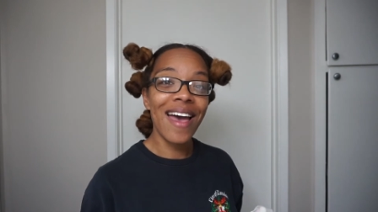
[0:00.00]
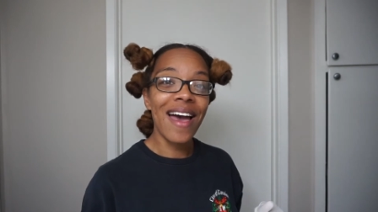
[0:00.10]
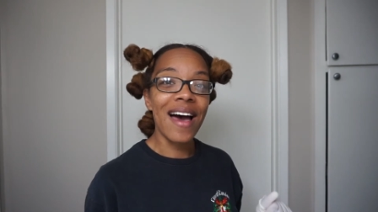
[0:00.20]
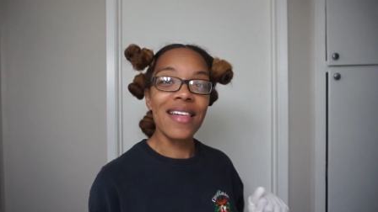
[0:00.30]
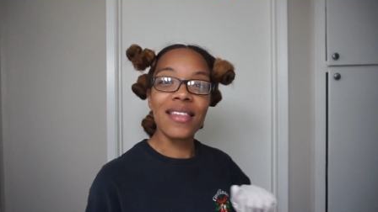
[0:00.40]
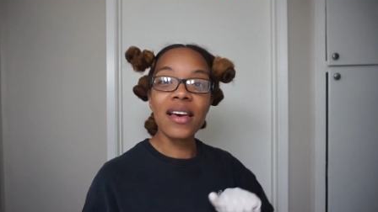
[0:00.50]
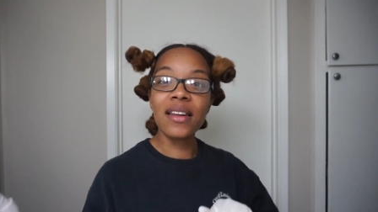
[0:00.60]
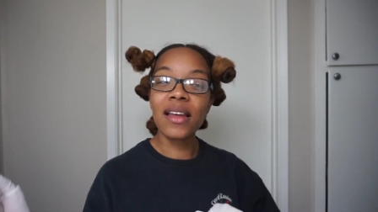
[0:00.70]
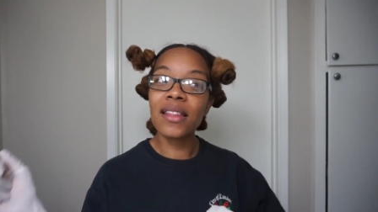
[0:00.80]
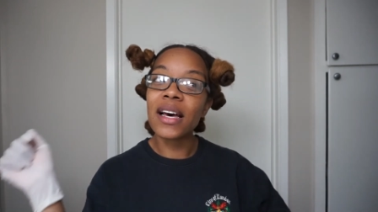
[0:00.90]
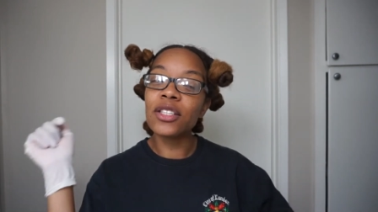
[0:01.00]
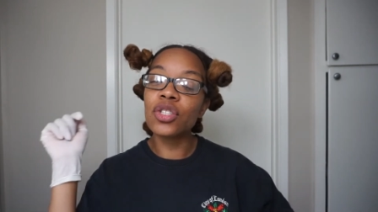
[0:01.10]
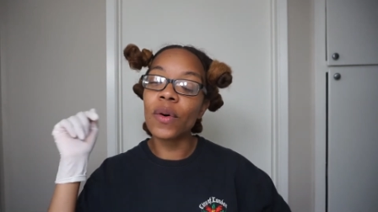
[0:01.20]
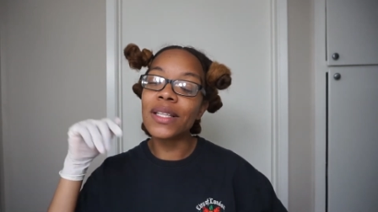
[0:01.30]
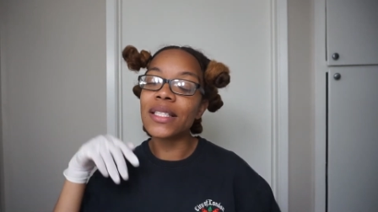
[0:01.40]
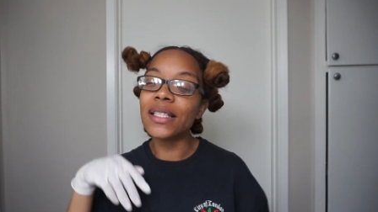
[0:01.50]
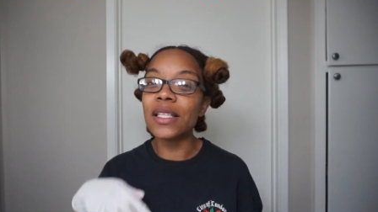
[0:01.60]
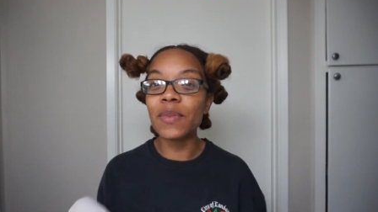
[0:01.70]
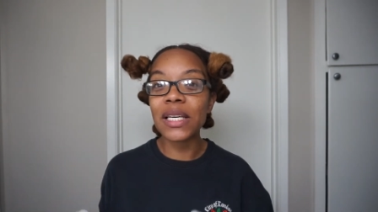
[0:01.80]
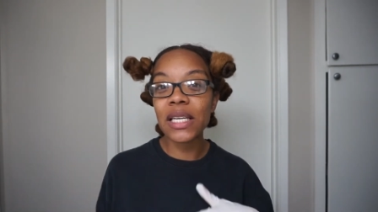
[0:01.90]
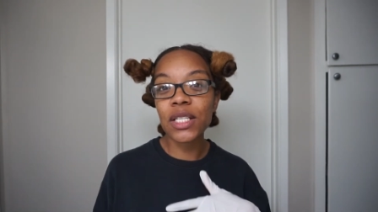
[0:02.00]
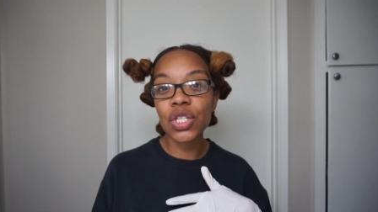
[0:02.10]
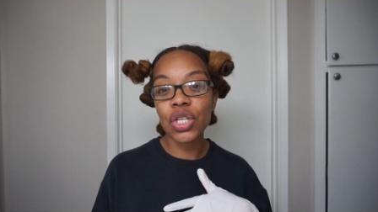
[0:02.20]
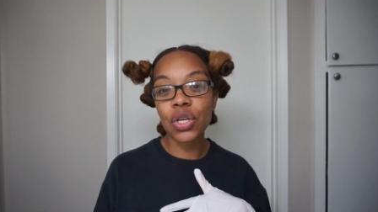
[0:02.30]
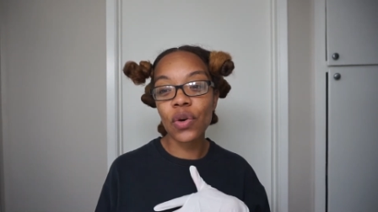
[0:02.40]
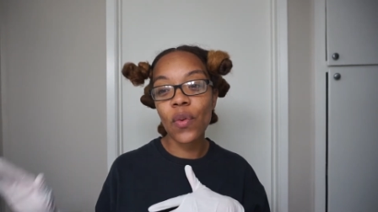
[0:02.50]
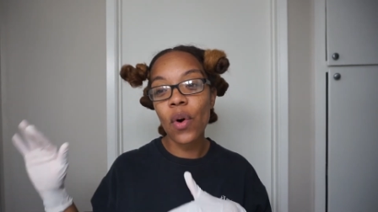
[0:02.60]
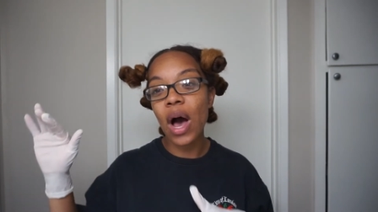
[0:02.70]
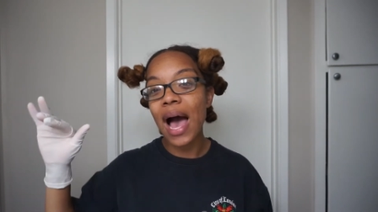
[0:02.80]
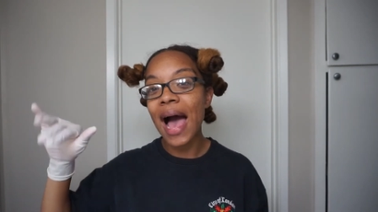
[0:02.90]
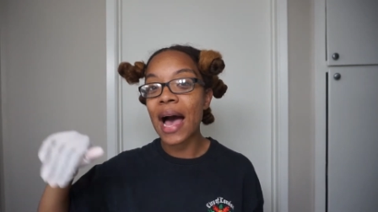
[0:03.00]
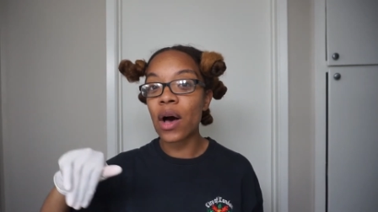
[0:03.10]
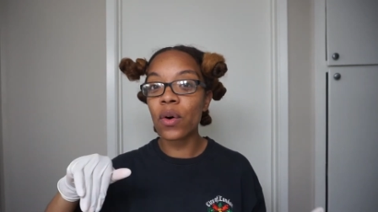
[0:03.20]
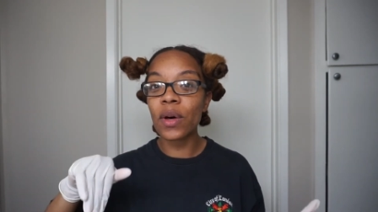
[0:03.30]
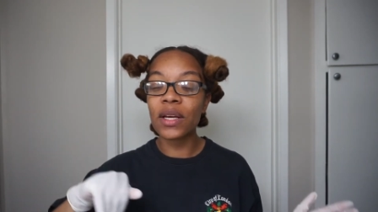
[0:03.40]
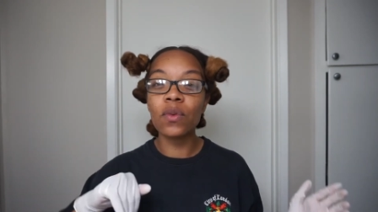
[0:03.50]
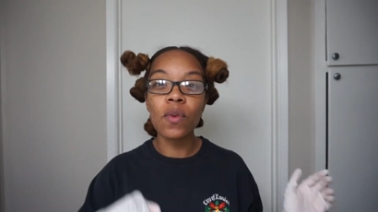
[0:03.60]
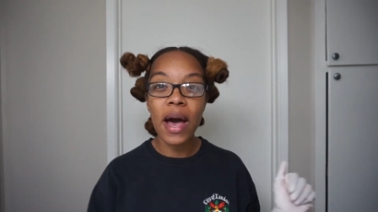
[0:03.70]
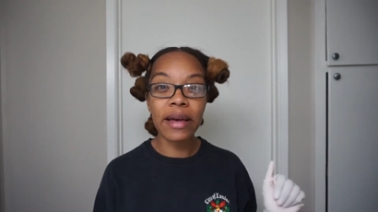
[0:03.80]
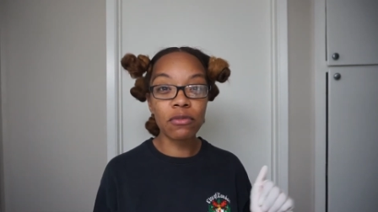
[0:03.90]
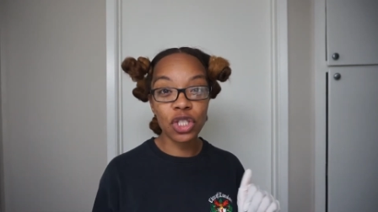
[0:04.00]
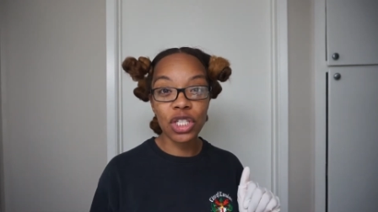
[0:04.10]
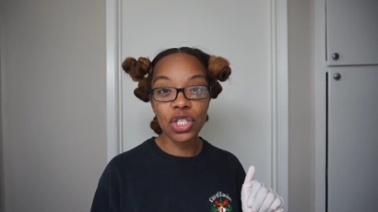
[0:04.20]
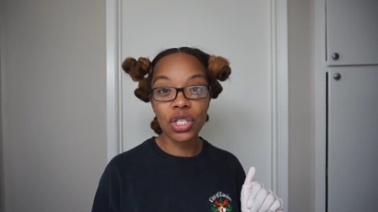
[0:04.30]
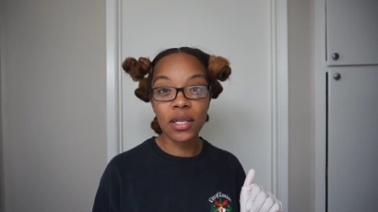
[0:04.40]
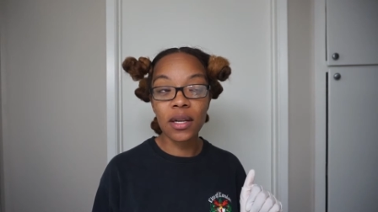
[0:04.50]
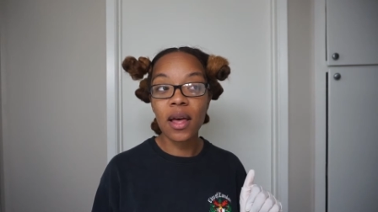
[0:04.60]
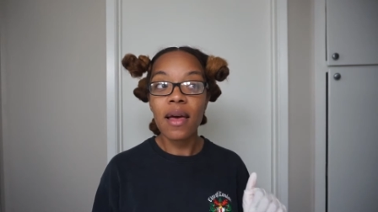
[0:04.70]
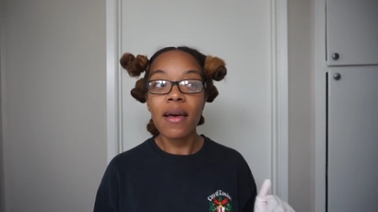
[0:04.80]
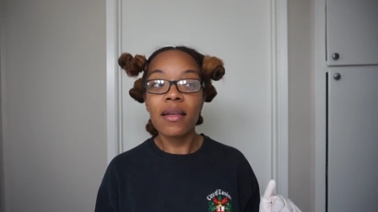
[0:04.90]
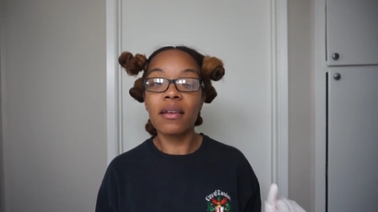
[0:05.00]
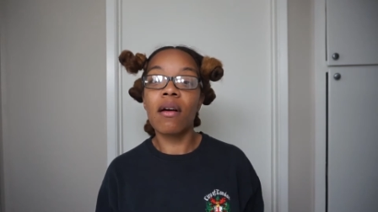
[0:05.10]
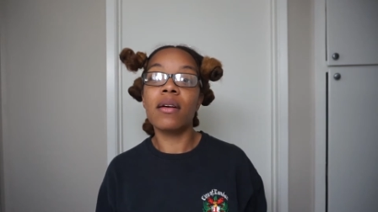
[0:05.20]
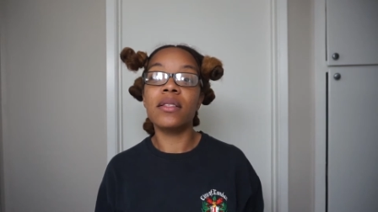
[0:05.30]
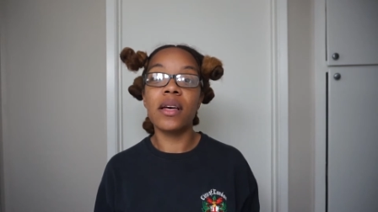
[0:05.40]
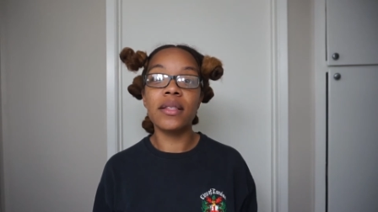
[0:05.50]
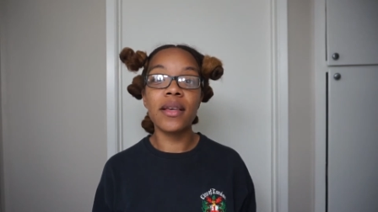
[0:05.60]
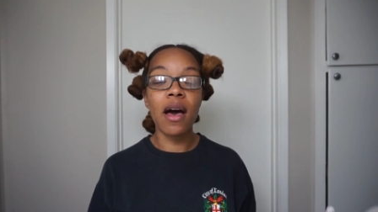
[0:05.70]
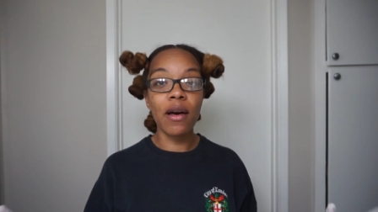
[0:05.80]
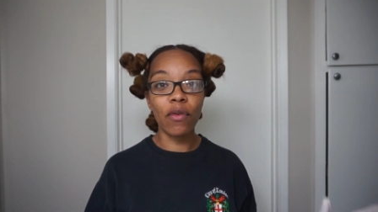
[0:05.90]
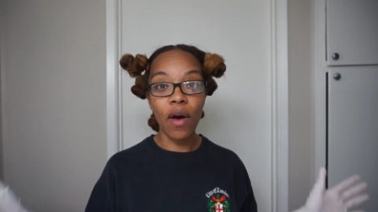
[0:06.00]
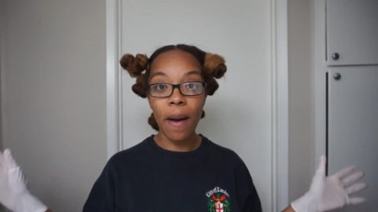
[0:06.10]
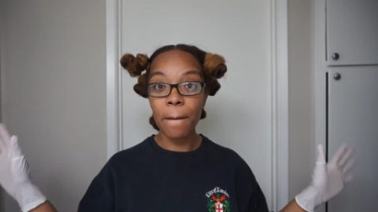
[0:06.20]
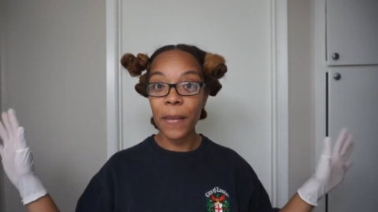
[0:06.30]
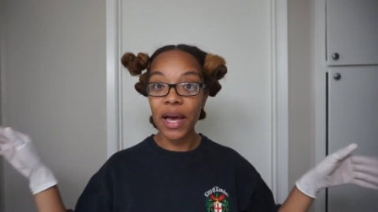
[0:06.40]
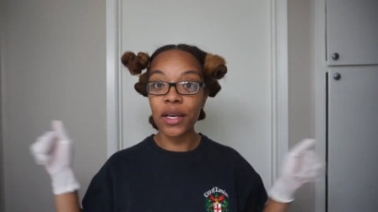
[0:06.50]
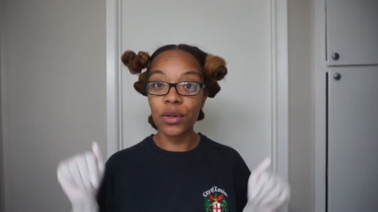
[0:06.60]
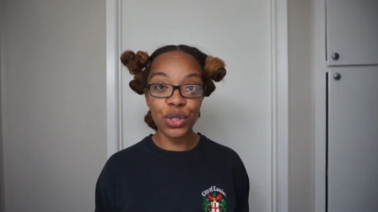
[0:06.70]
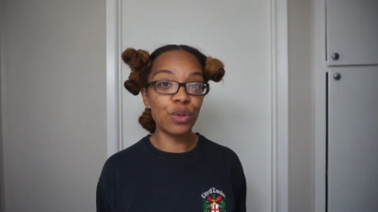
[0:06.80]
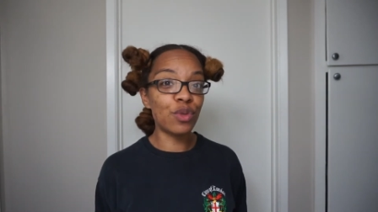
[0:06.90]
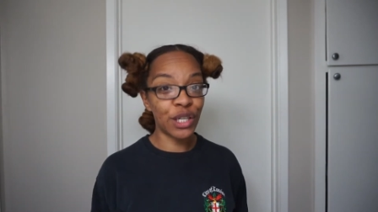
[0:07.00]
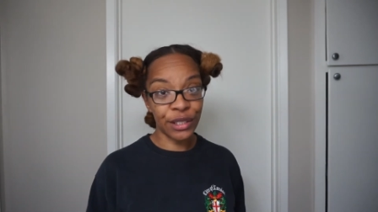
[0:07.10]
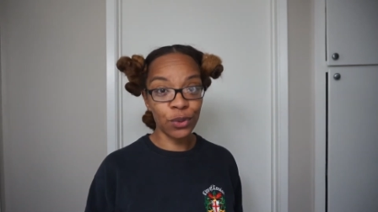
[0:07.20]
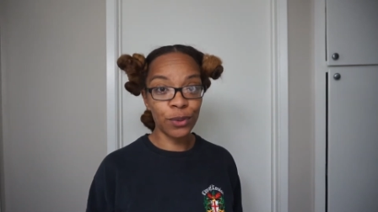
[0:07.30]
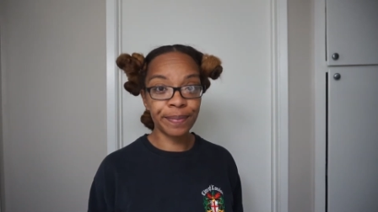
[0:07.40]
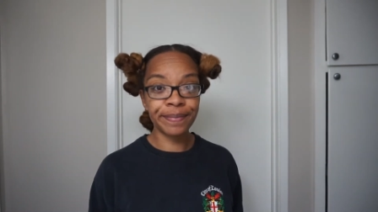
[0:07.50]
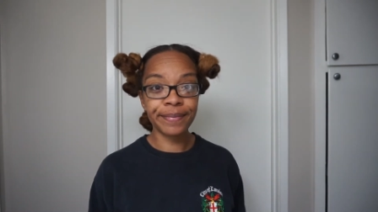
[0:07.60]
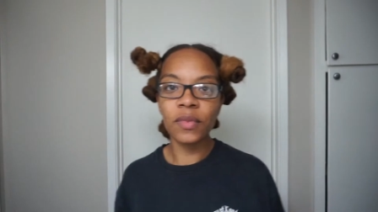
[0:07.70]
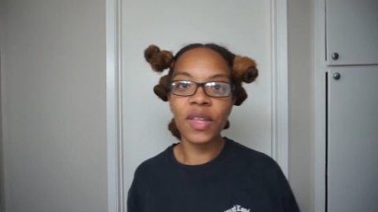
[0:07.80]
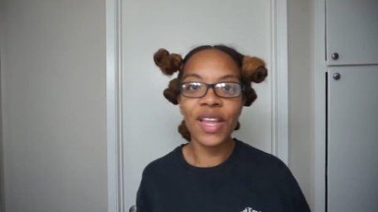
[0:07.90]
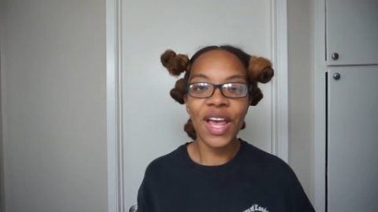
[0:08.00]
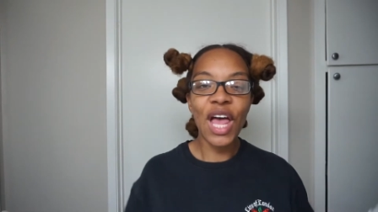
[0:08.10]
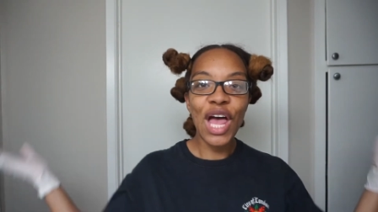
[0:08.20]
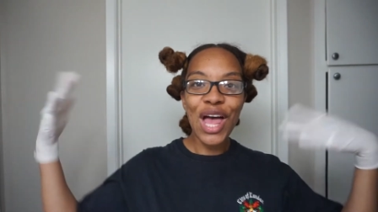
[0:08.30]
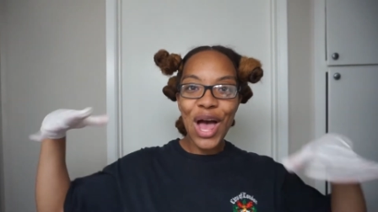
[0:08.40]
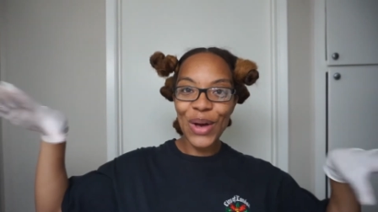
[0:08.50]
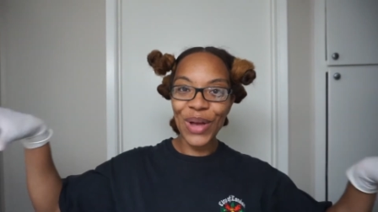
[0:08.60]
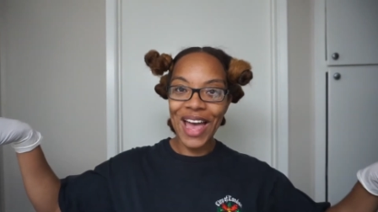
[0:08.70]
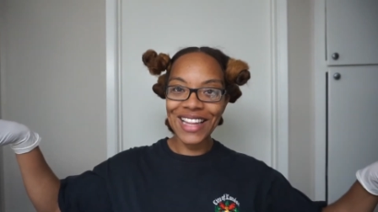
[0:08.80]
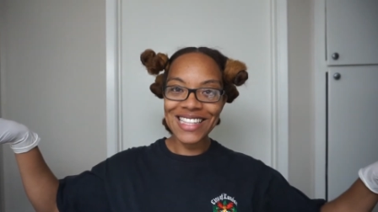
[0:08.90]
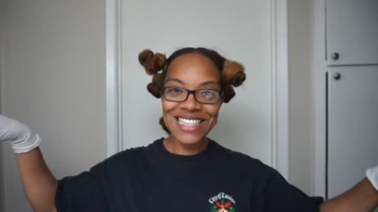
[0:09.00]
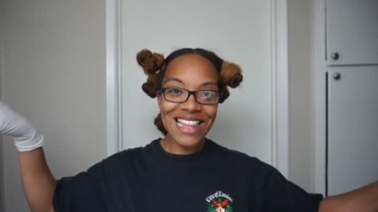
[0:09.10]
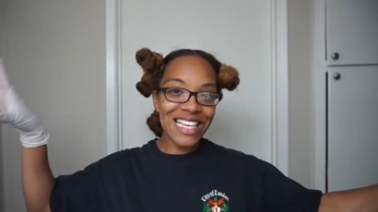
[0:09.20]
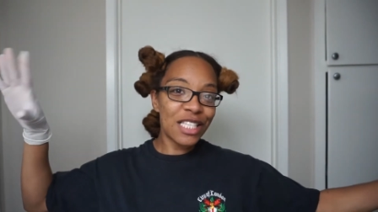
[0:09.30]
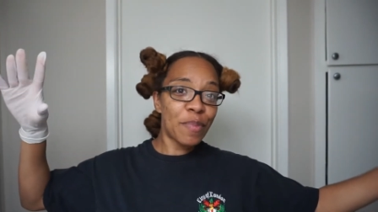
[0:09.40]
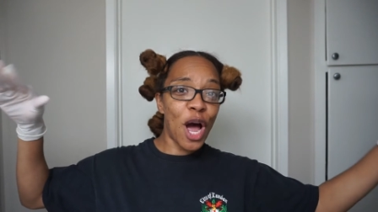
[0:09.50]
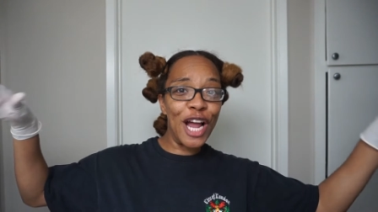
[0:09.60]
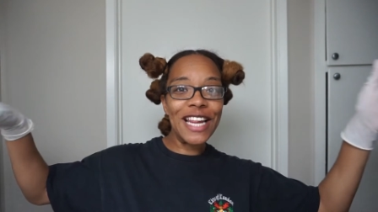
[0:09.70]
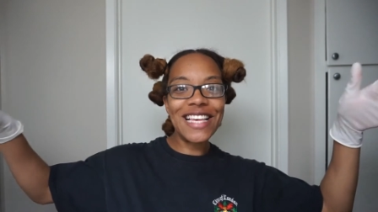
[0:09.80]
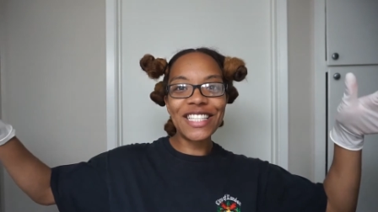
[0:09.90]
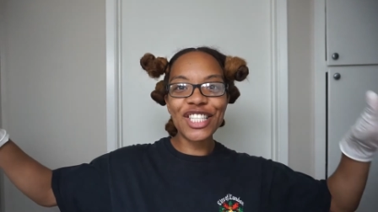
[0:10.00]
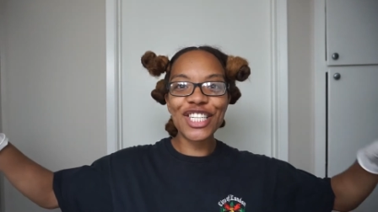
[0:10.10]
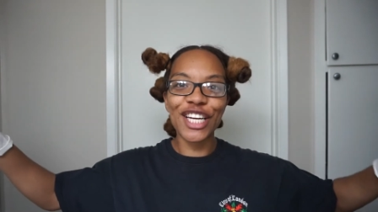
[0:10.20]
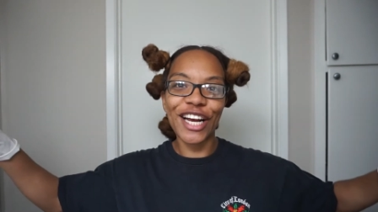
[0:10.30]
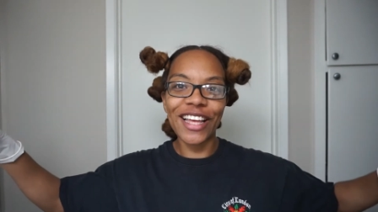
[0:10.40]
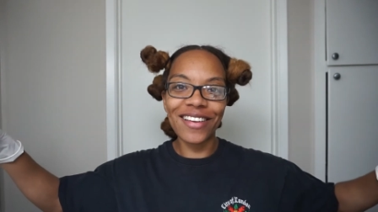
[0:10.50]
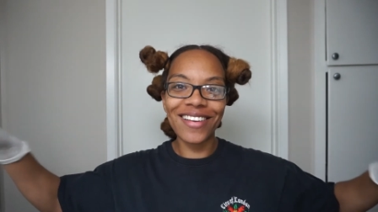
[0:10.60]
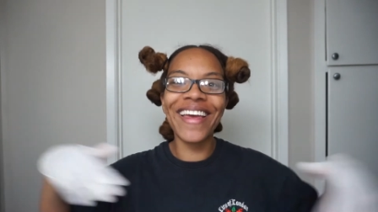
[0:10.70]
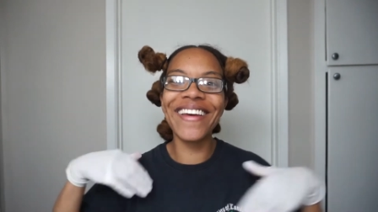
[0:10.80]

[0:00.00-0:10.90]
And then that's going to lead me into how and why I'm changing the content of my YouTube channel. Okay, let's get this party started.